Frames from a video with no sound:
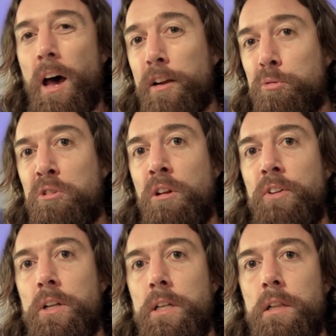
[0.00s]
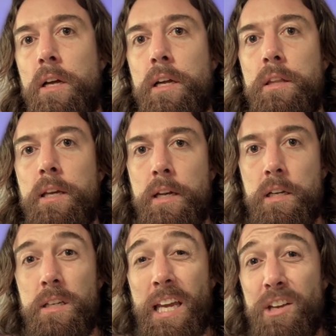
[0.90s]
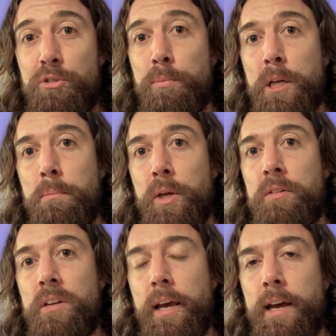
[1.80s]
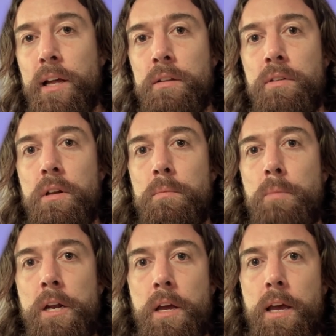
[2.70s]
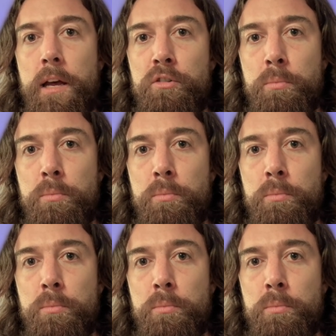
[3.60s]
I specifically like the engagement-based ads in Meta Ads